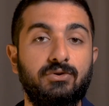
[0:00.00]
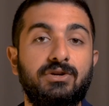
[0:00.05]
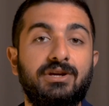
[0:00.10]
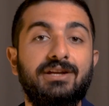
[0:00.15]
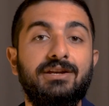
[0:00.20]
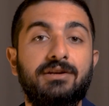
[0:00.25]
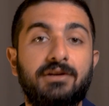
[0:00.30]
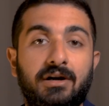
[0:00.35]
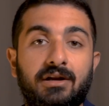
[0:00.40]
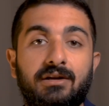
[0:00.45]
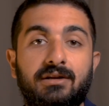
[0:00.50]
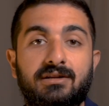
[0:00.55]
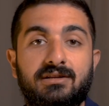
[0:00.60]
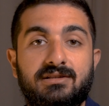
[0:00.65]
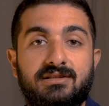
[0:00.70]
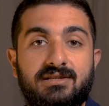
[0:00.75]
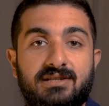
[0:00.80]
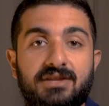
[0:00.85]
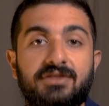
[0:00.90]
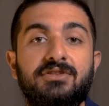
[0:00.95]
cannot
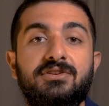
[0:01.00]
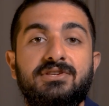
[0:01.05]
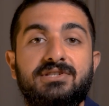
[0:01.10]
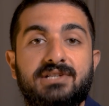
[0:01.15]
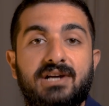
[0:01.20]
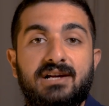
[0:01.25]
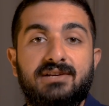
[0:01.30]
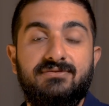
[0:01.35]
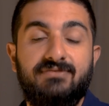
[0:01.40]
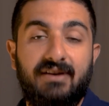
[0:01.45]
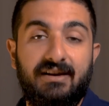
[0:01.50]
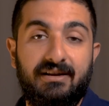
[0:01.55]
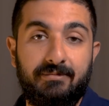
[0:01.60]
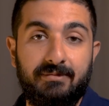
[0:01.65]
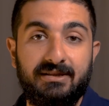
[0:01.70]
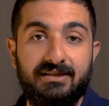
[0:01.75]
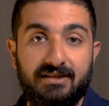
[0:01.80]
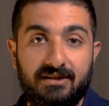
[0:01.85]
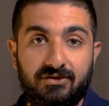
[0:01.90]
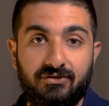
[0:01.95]
synthesize vitamin
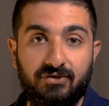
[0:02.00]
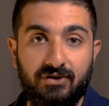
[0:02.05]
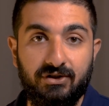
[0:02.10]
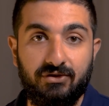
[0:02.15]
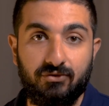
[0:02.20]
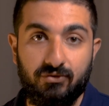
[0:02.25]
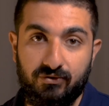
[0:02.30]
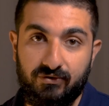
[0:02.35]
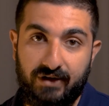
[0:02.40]
D3 through